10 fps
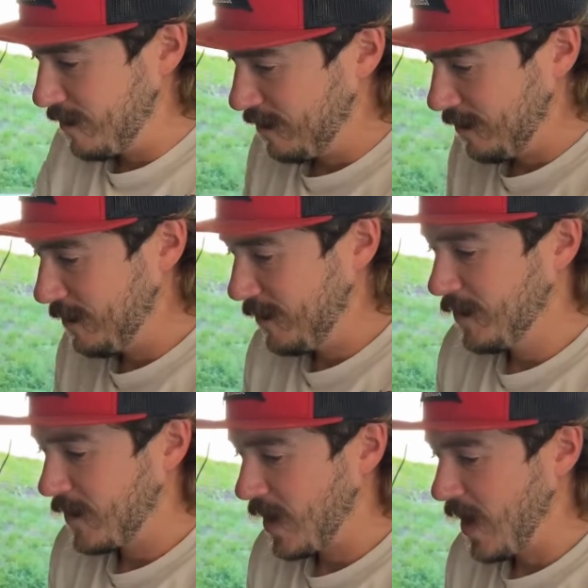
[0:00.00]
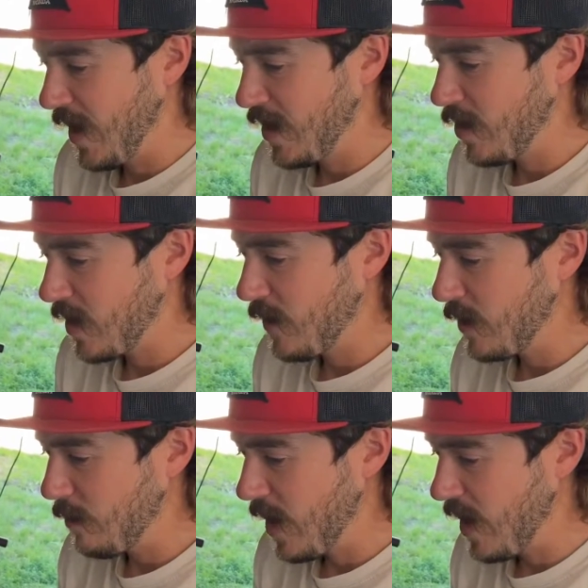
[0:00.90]
Mm-hmm. And it'll give it
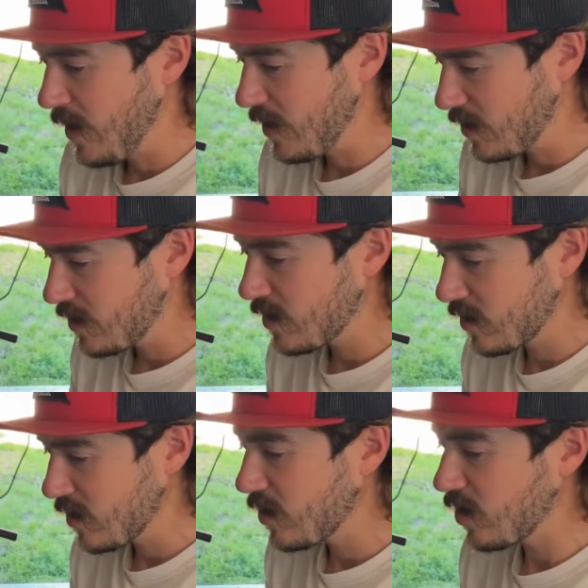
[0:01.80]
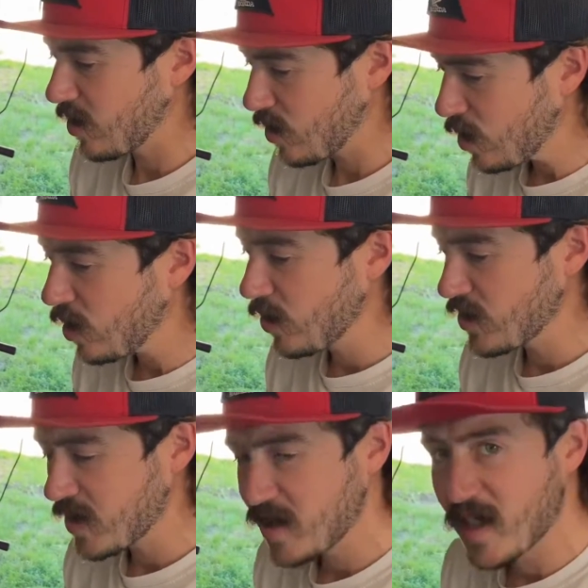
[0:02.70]
about close
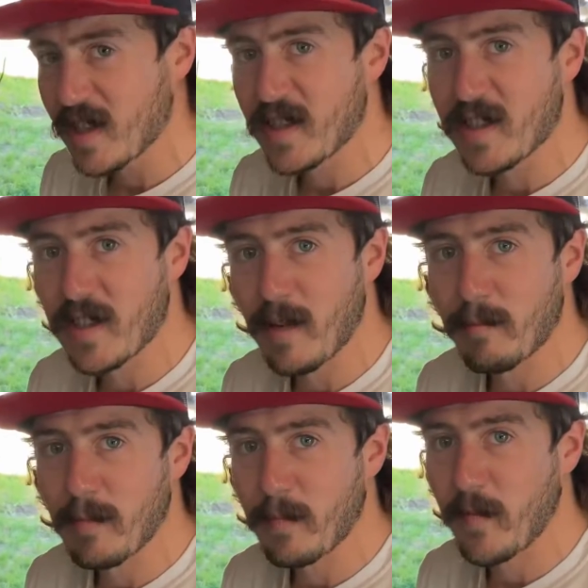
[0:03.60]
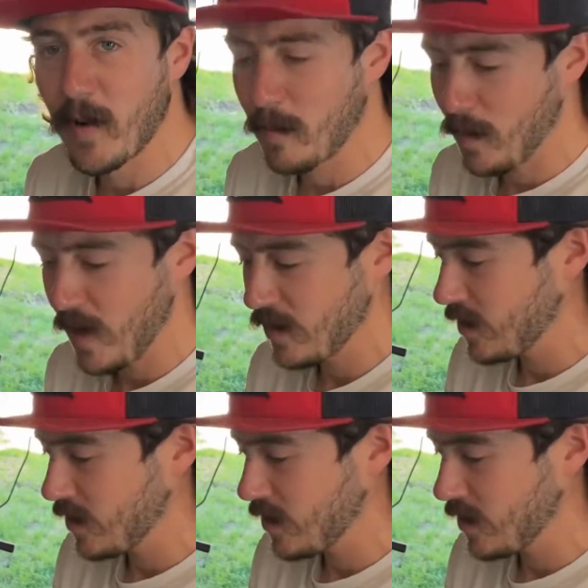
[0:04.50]
to 60 something foot-pounds of